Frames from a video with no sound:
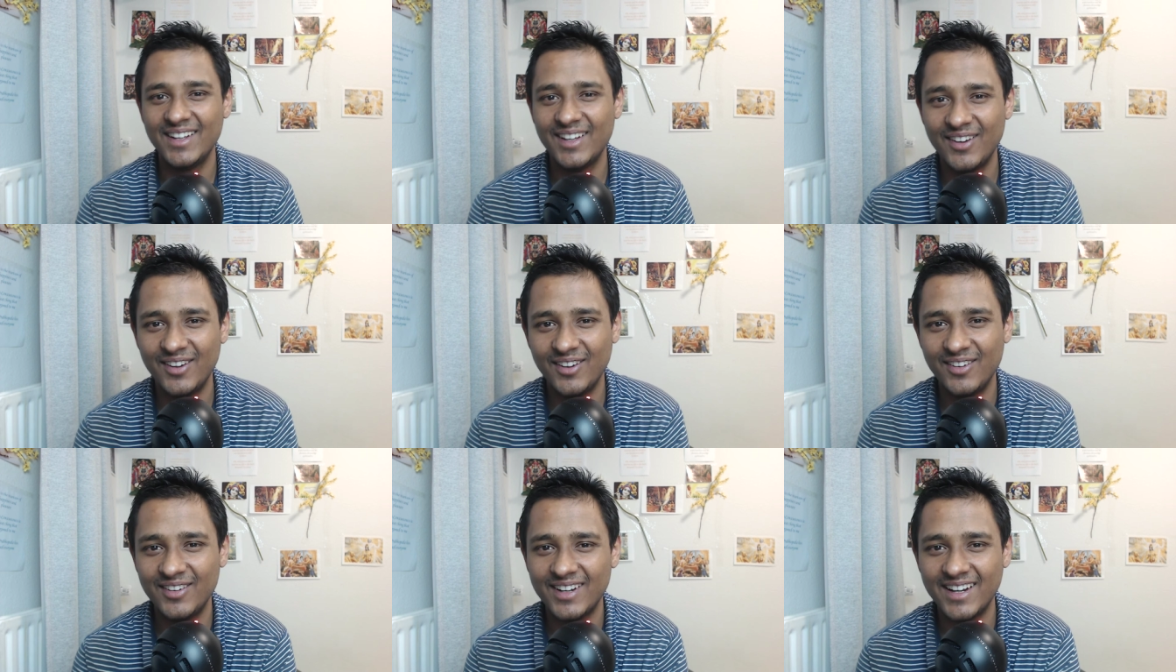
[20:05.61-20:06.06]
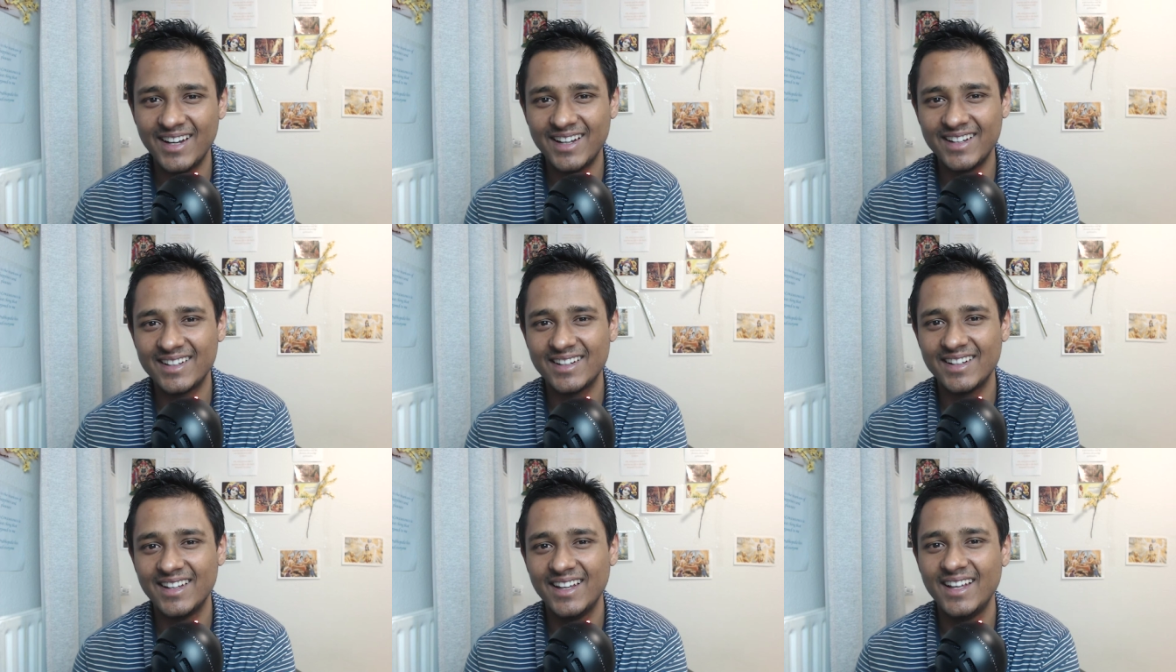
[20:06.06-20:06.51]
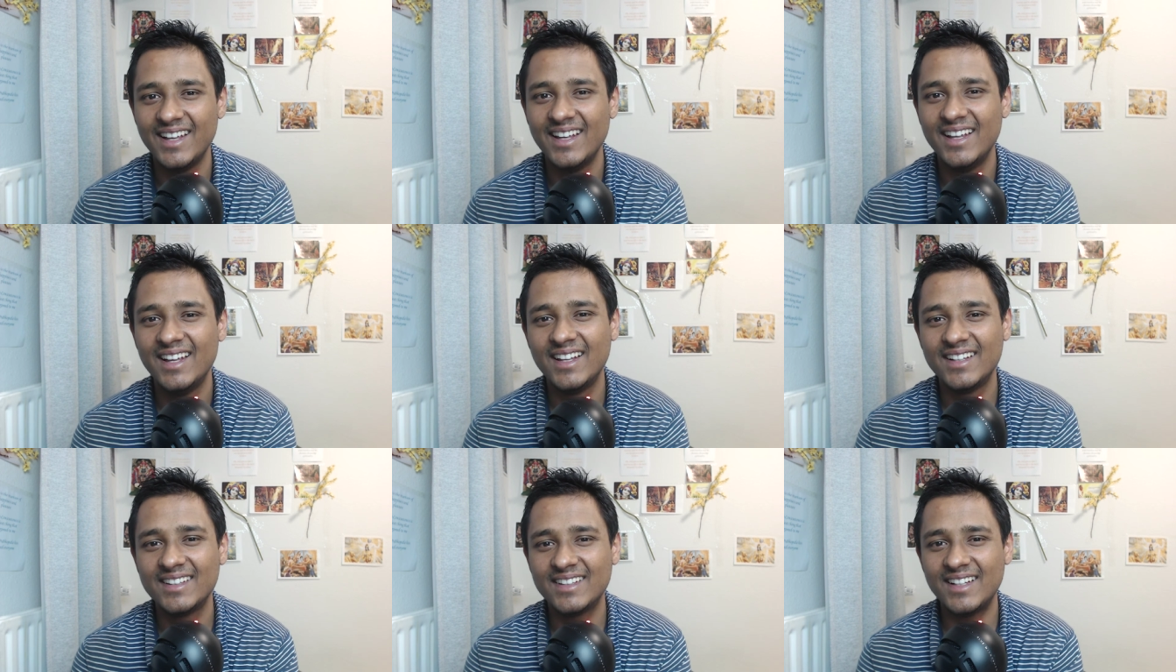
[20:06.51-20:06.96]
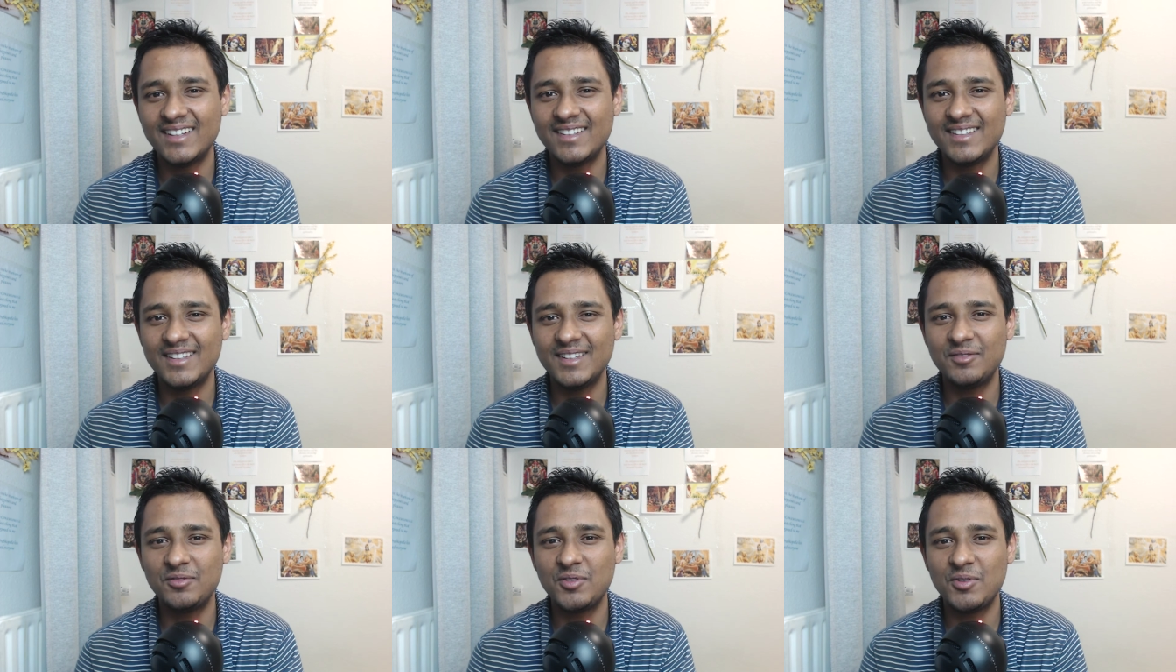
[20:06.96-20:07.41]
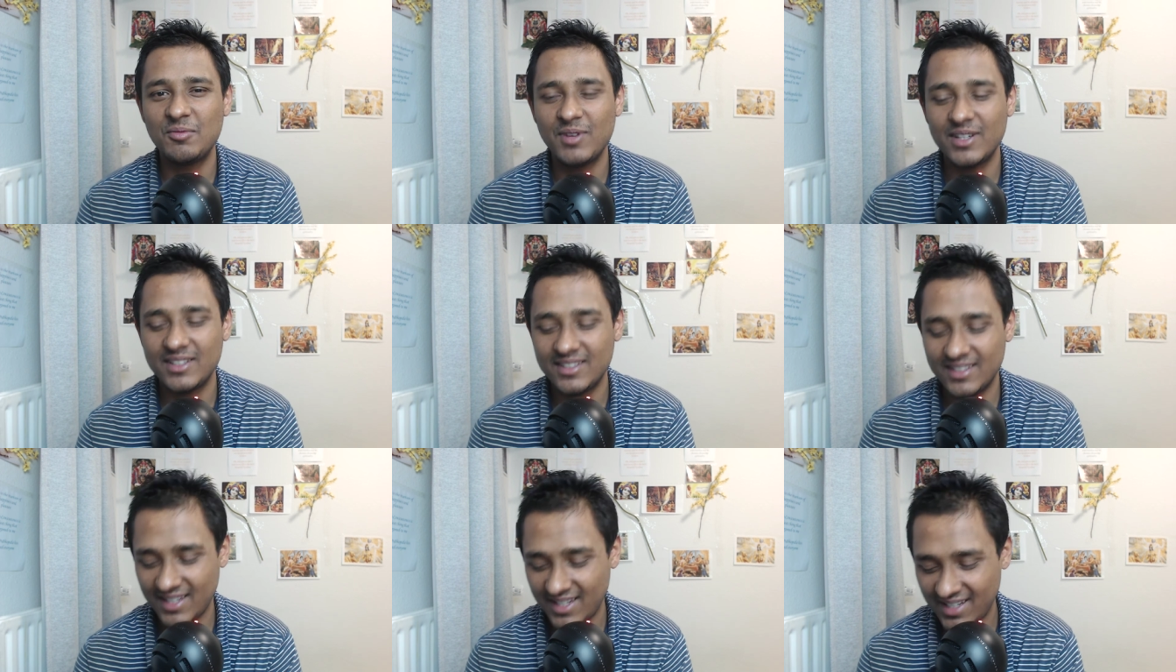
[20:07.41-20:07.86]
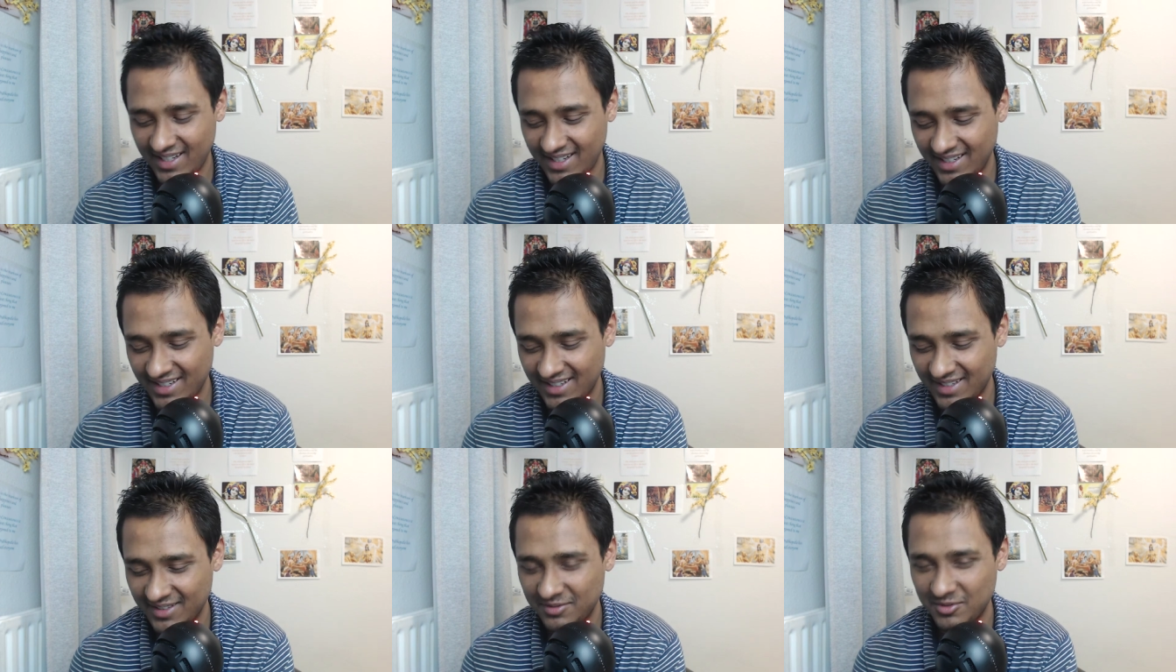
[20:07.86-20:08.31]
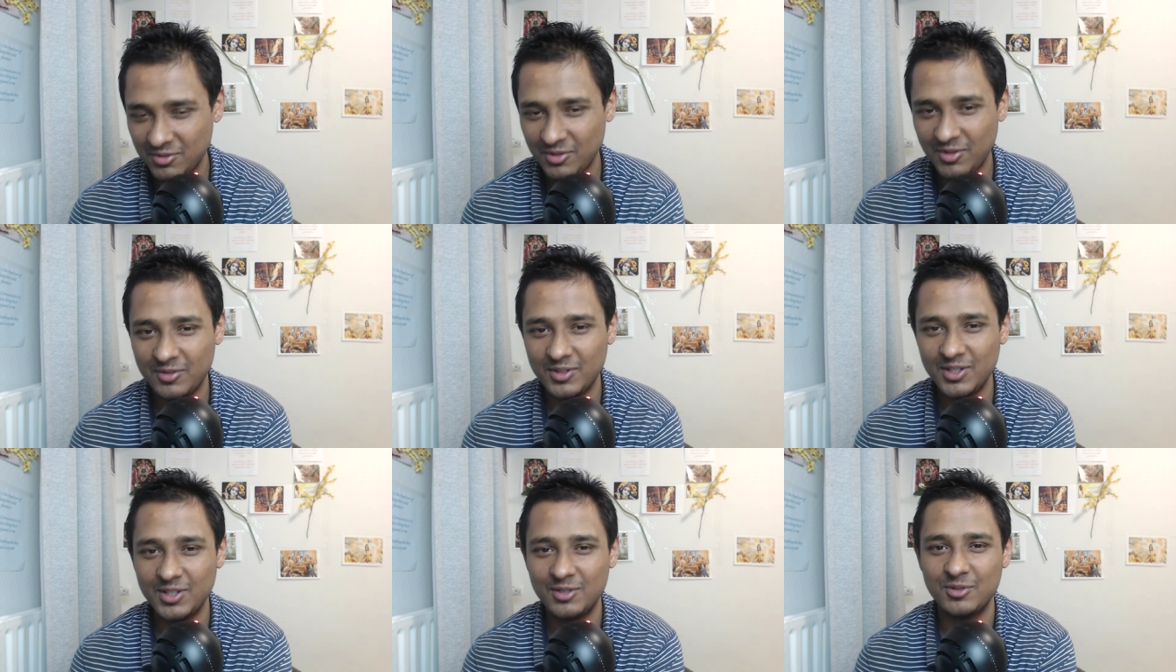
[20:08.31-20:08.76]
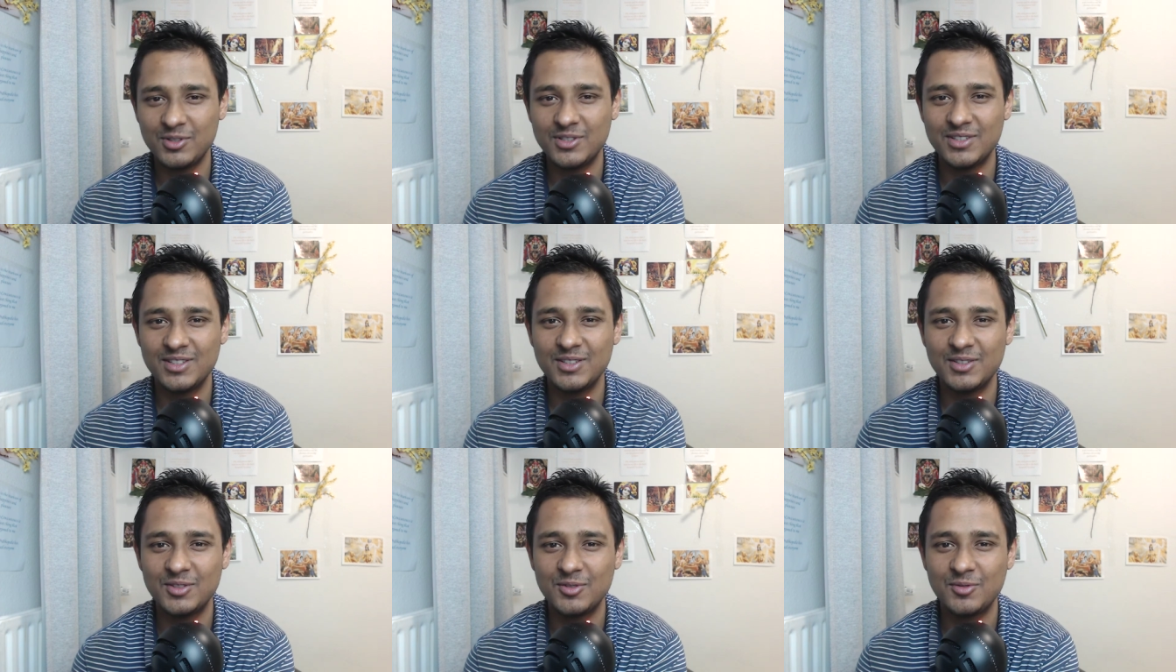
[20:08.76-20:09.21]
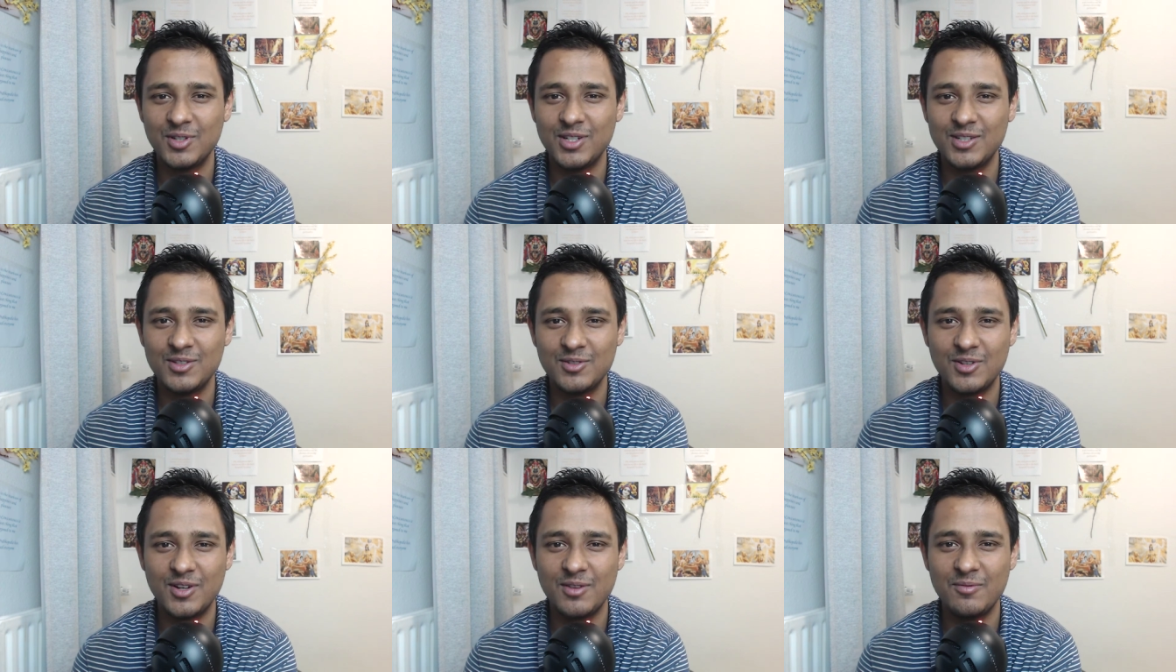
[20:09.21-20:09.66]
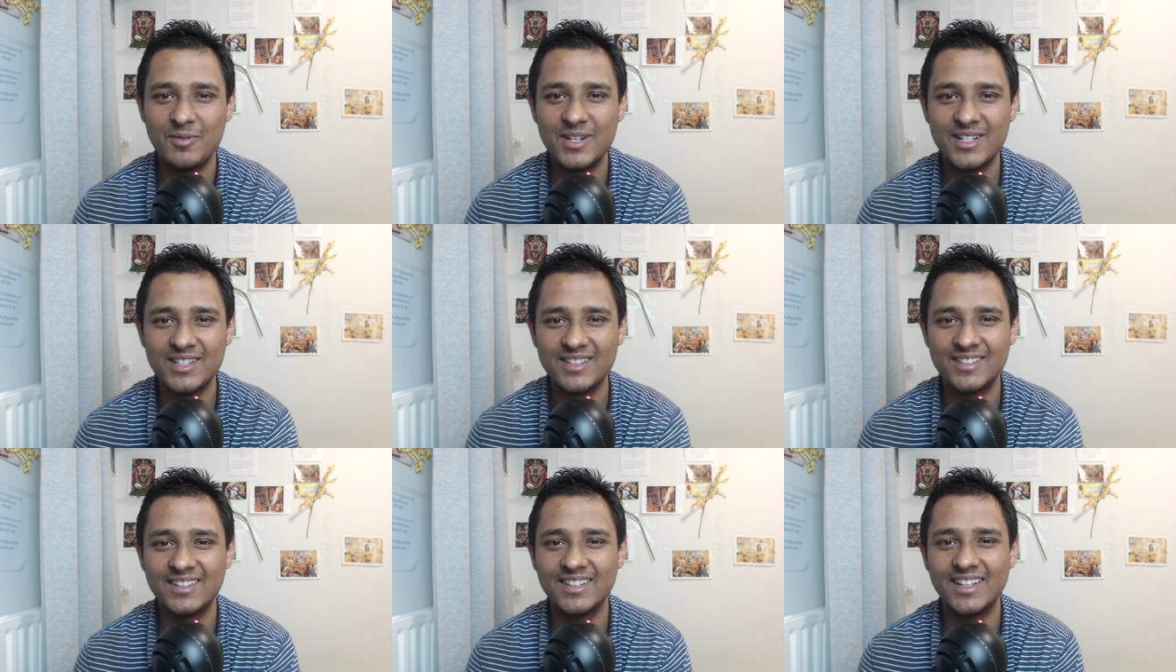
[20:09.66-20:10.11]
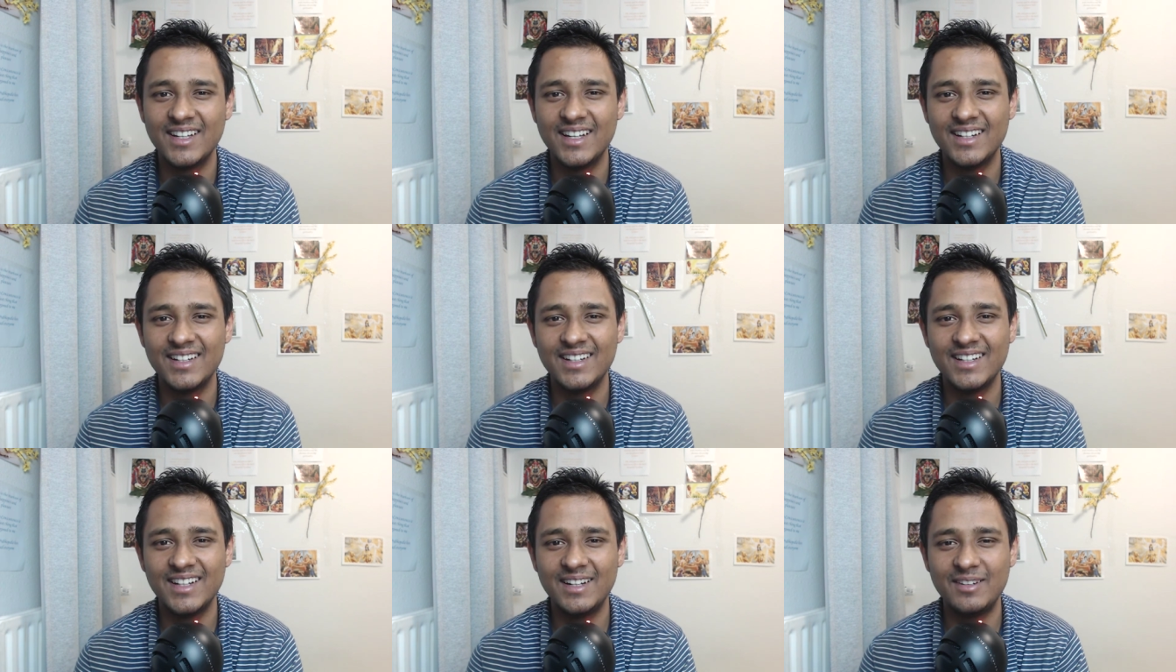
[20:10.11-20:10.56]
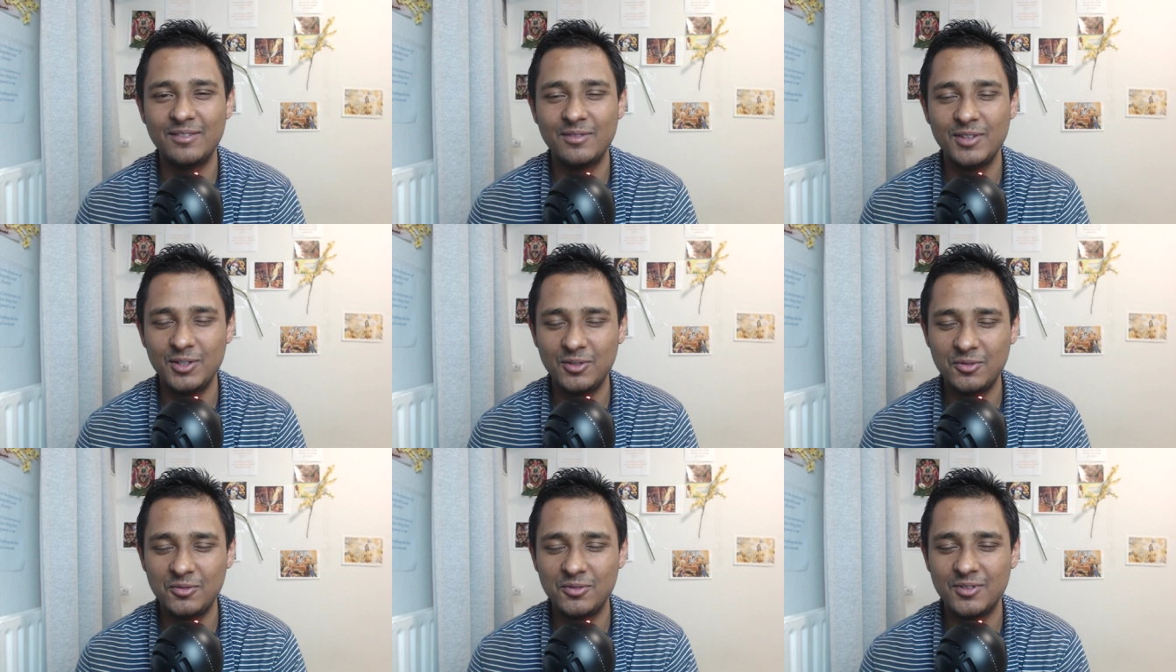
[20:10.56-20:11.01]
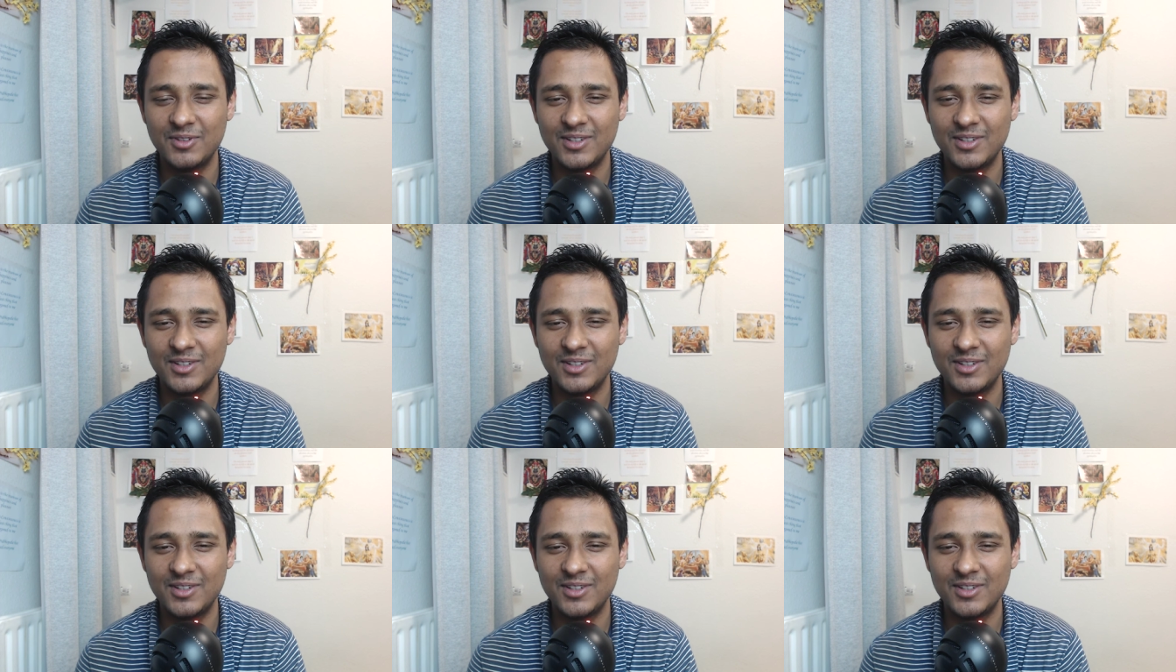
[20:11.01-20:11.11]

all right that is it from my side if you have any questions queries or comments then let me know